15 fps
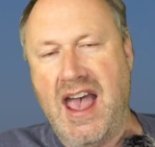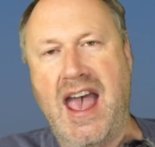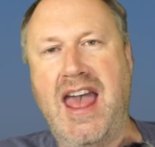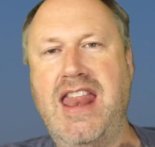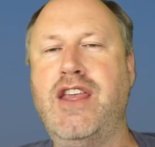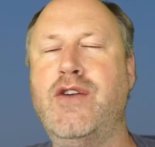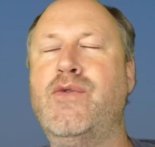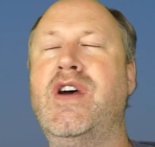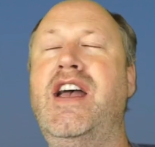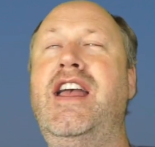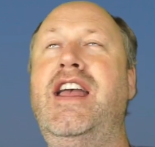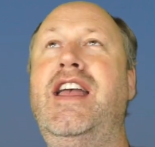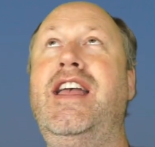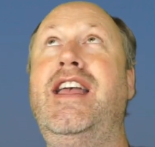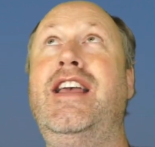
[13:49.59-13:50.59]

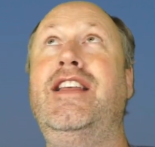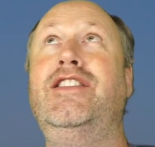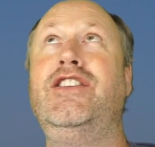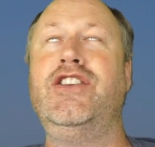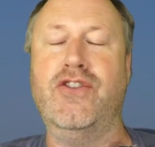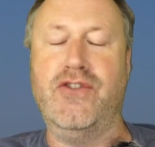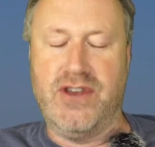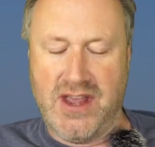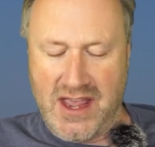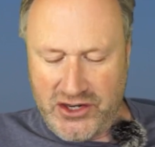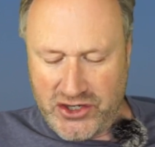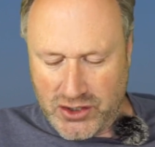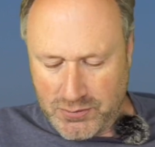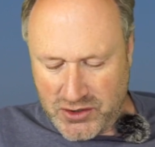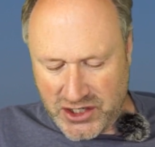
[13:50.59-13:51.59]
anywhere in the UK
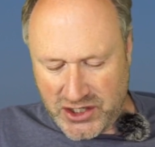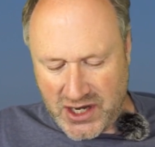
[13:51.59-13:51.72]
subject